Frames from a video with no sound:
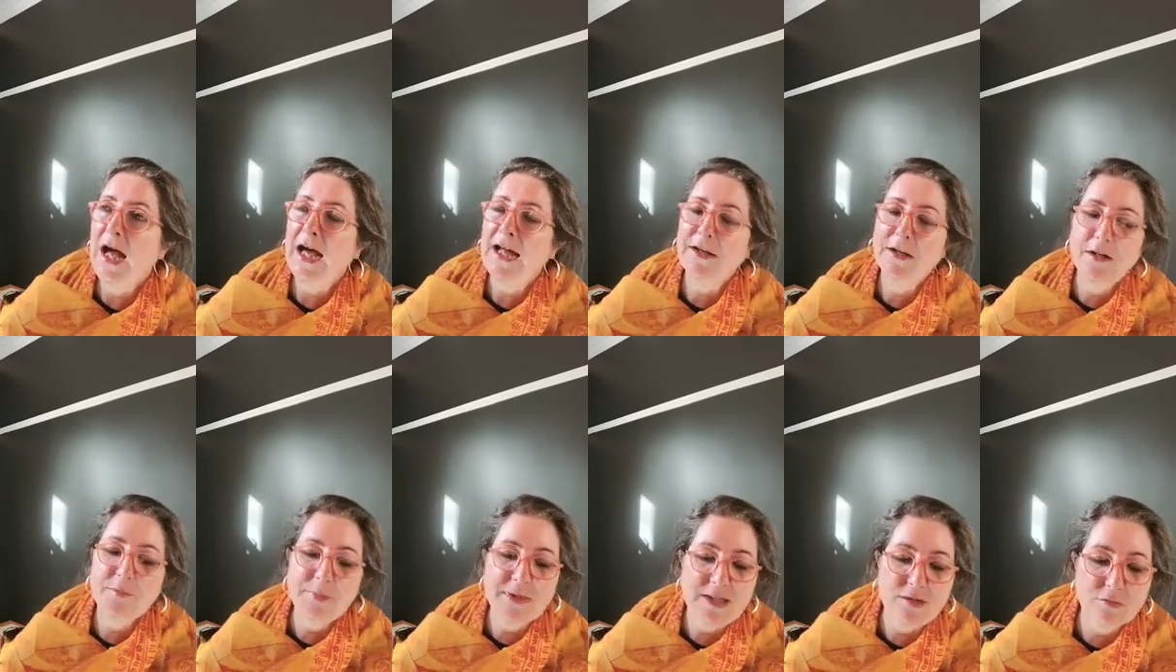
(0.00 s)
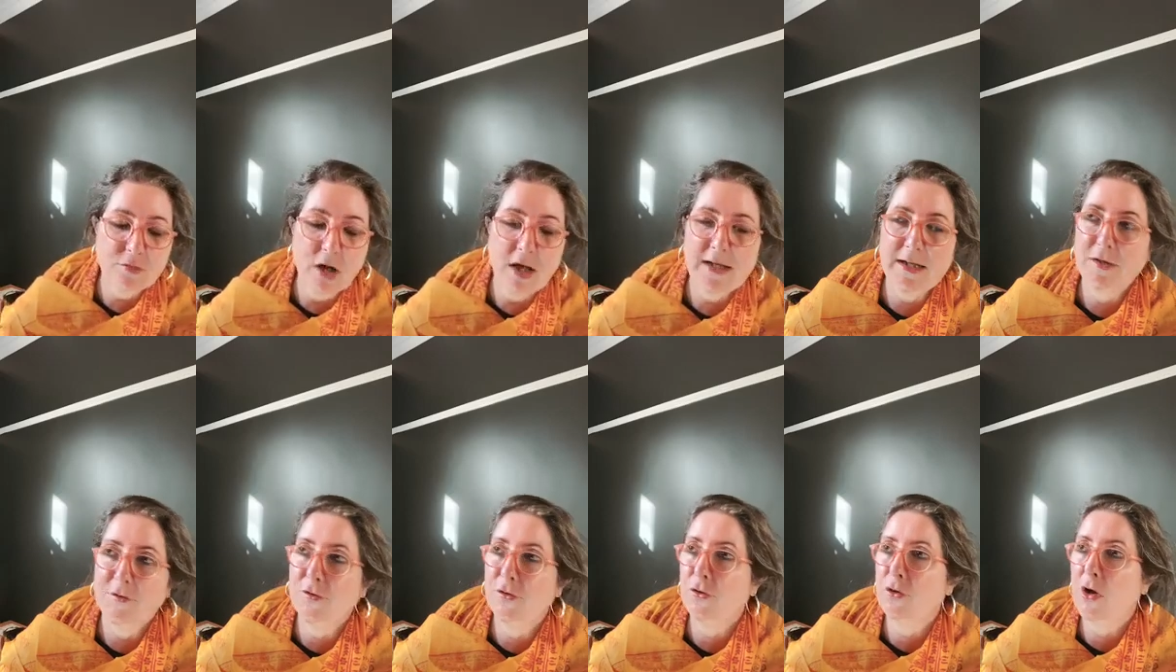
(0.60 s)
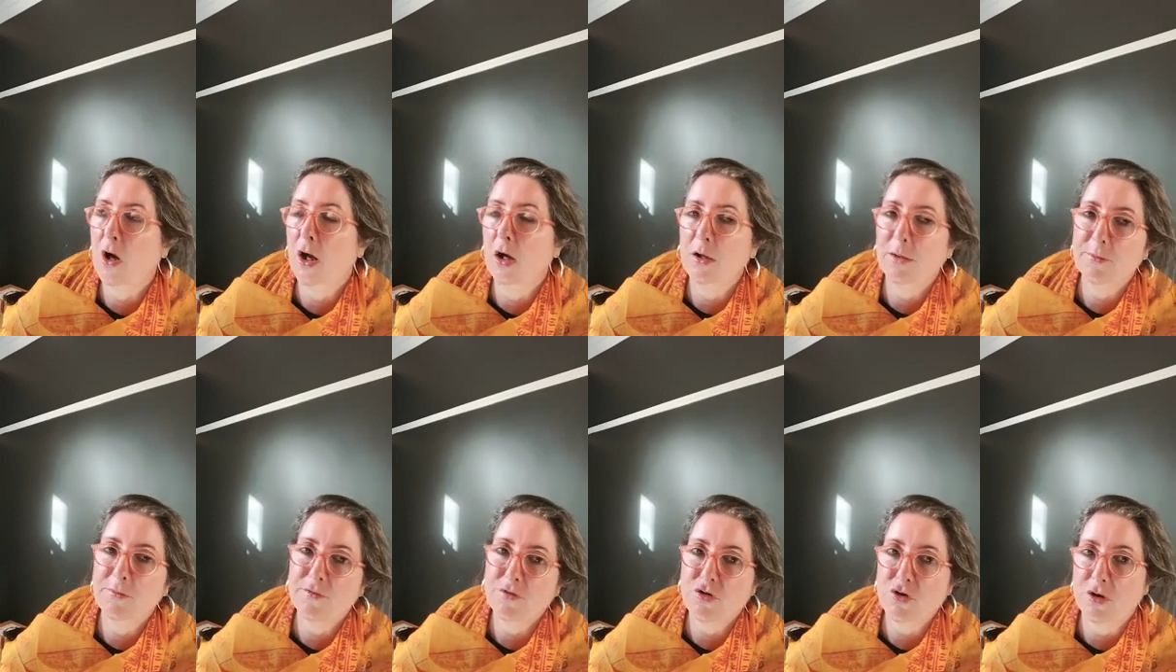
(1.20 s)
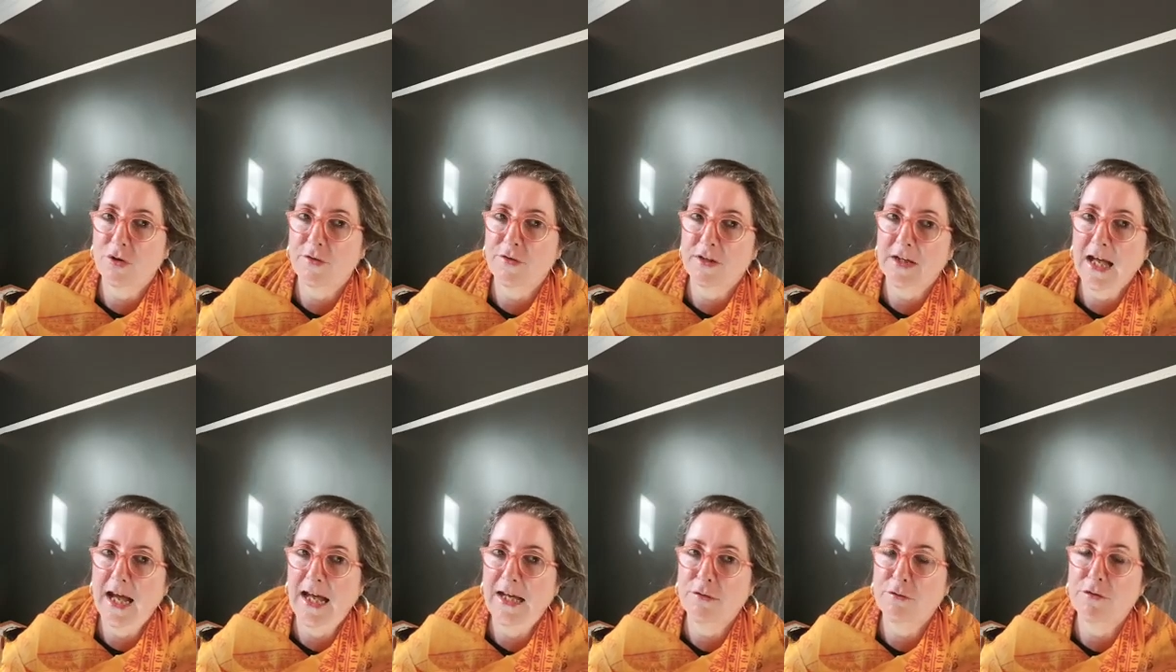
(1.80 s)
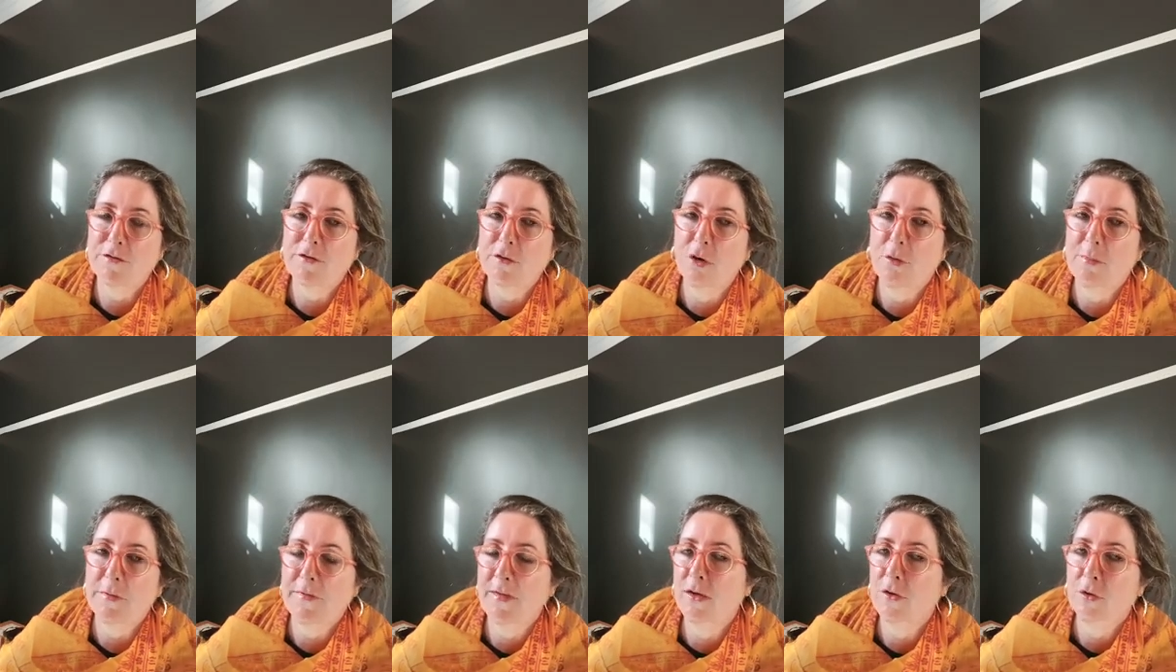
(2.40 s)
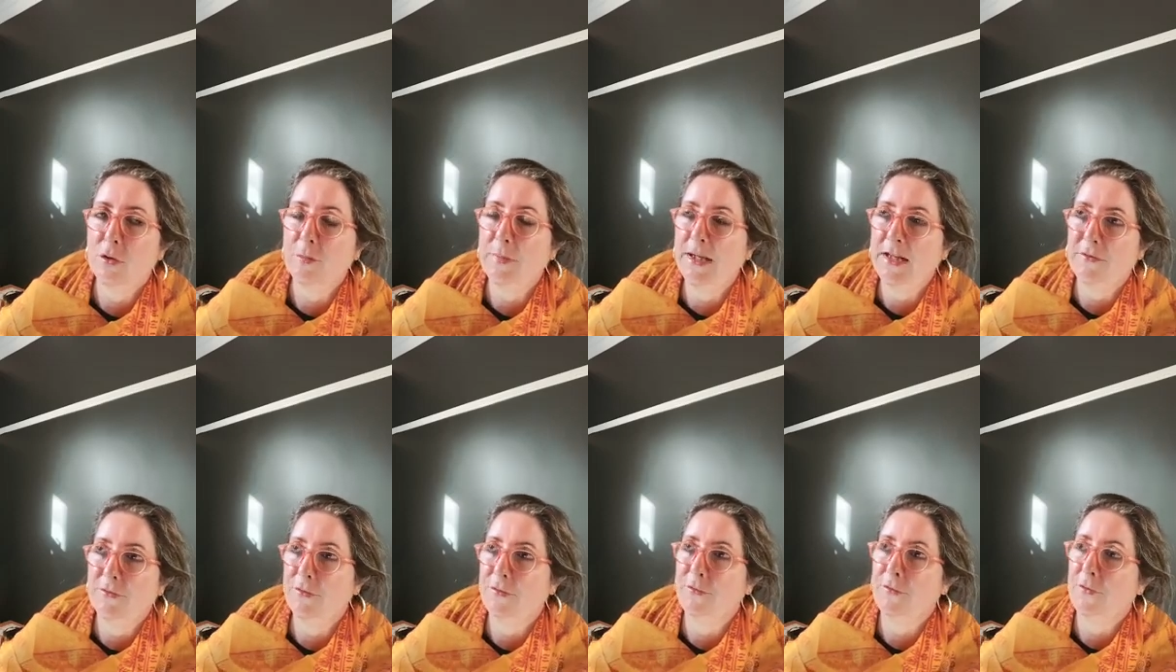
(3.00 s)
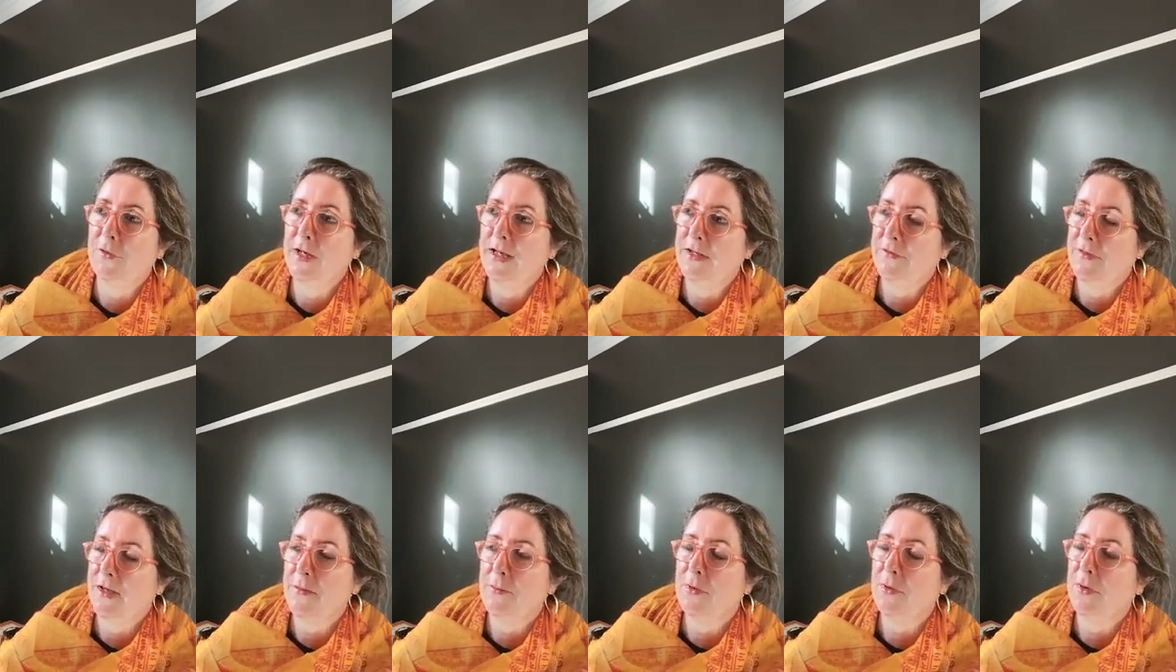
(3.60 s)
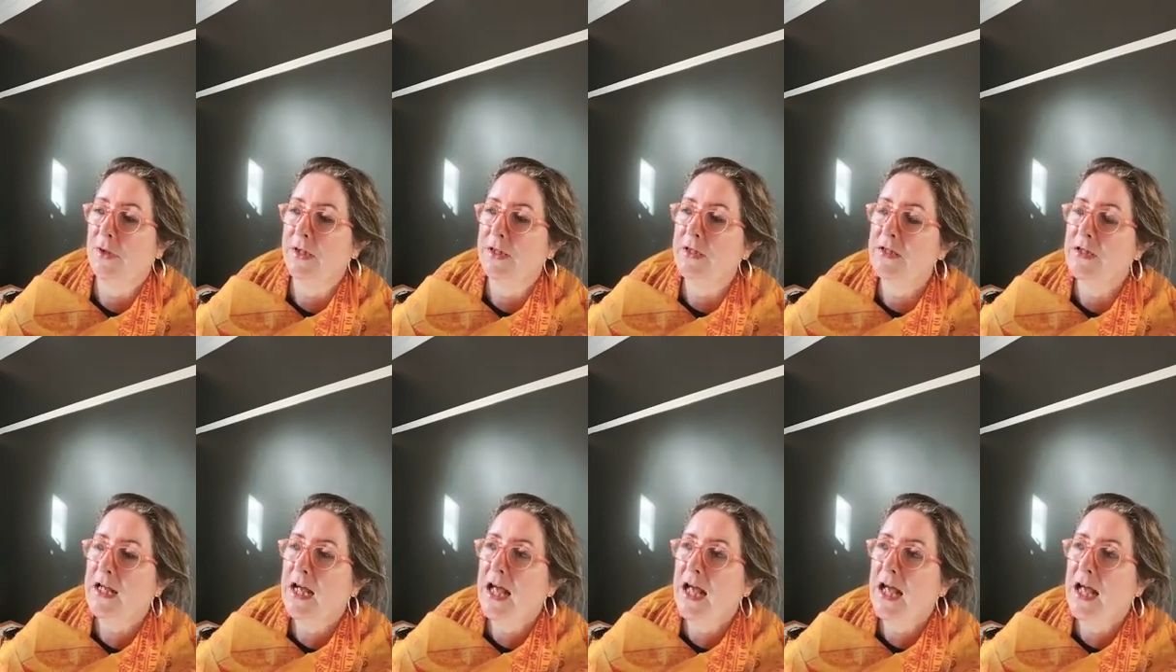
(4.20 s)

And I'd been writing a few columns for Jonathan Cainer and so on, but they'd all been for free at that point.